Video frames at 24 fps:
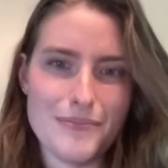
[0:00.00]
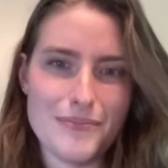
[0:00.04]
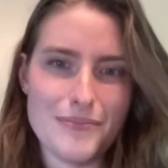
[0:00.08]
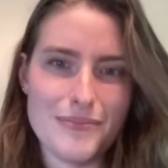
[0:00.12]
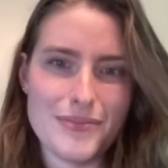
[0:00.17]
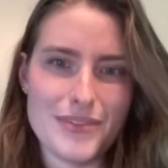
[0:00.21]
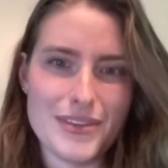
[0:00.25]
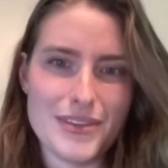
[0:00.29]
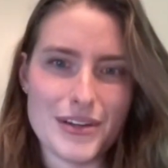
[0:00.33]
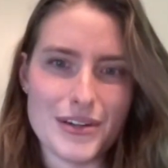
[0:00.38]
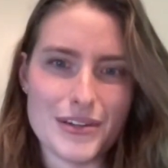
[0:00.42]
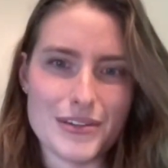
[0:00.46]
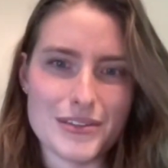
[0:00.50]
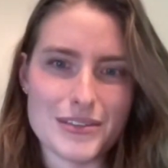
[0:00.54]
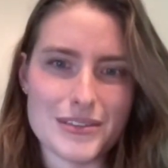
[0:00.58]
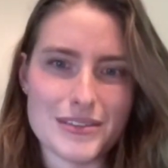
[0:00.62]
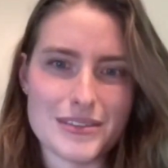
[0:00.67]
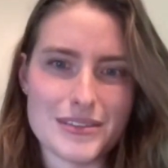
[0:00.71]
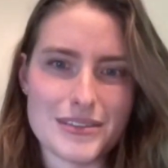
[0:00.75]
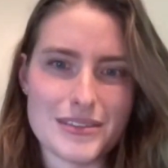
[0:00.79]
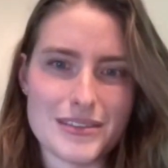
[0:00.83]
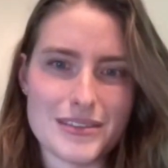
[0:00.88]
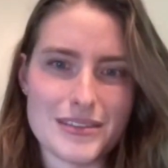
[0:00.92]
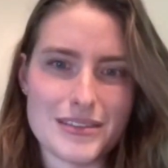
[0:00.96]

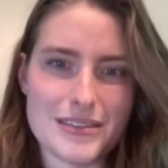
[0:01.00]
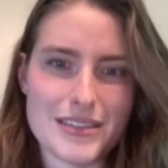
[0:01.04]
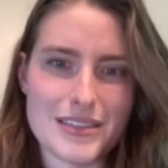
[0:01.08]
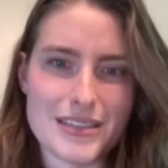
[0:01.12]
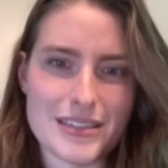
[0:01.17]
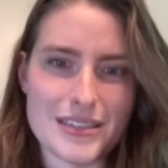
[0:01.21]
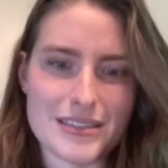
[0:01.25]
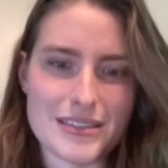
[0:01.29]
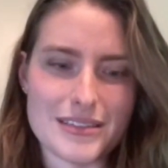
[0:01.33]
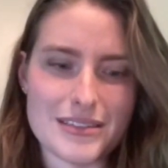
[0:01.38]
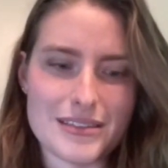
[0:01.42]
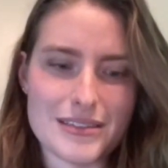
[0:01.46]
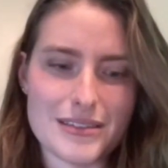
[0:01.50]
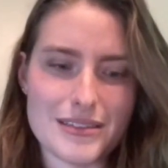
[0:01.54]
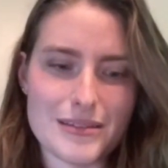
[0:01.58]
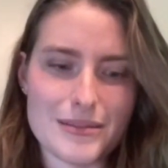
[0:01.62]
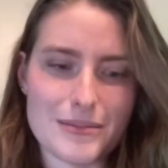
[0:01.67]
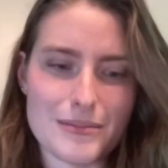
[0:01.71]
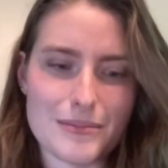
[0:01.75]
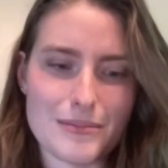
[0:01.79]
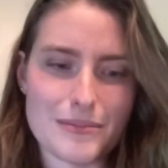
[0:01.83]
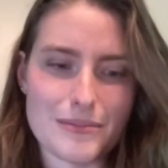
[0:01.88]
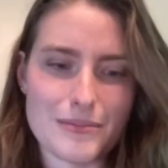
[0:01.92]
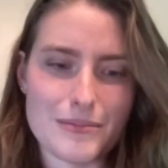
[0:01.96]
There's this
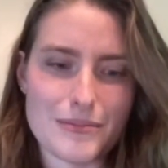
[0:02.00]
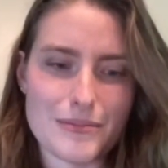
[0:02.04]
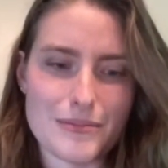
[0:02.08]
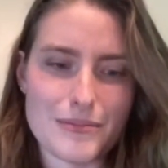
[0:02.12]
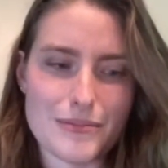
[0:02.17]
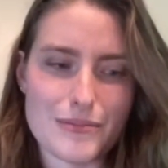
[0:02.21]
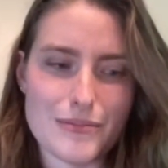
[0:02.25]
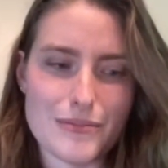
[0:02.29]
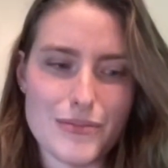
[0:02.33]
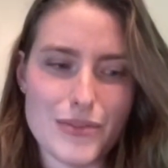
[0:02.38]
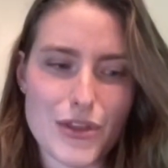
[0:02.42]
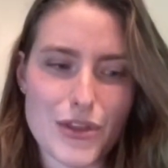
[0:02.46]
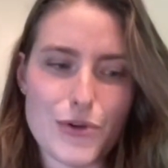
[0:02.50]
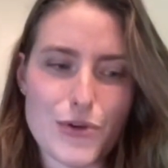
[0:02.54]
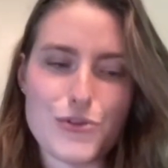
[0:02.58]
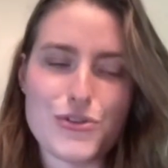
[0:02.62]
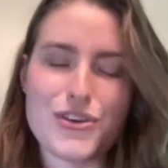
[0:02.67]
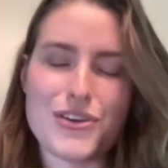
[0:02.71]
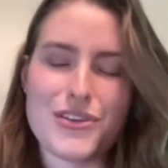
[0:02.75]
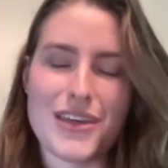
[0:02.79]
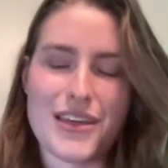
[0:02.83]
notion